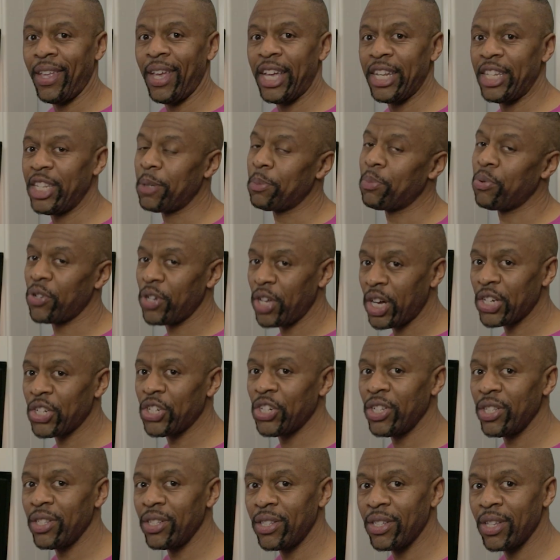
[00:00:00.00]
and did
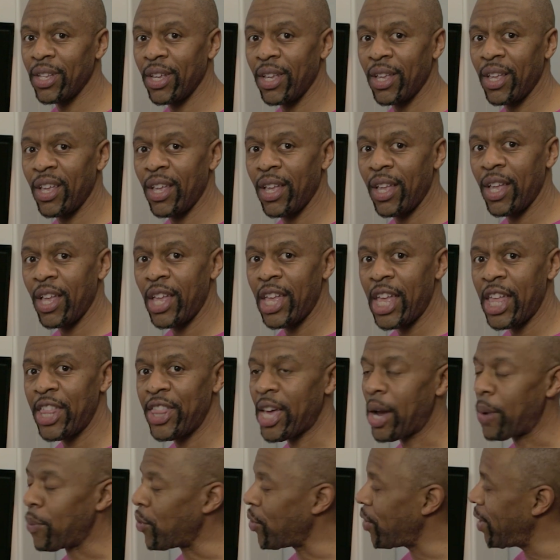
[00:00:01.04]
productions
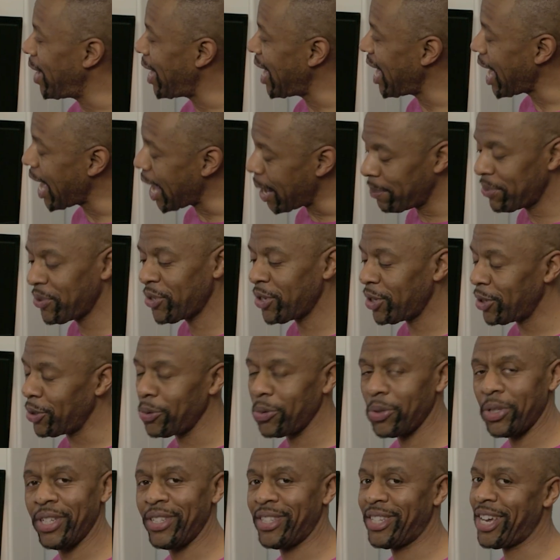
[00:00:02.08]
that were
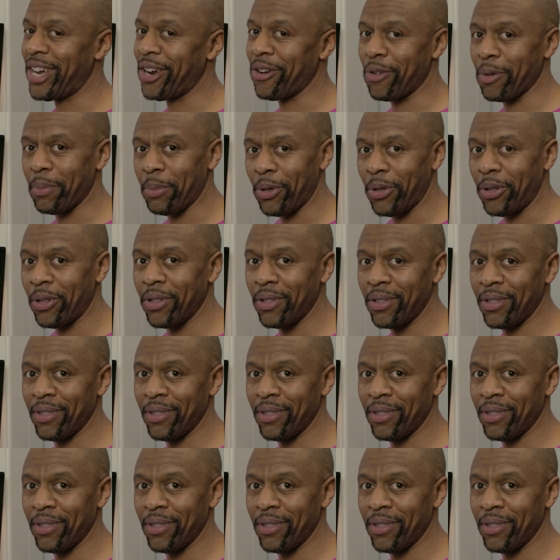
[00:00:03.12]
absolutely terrible.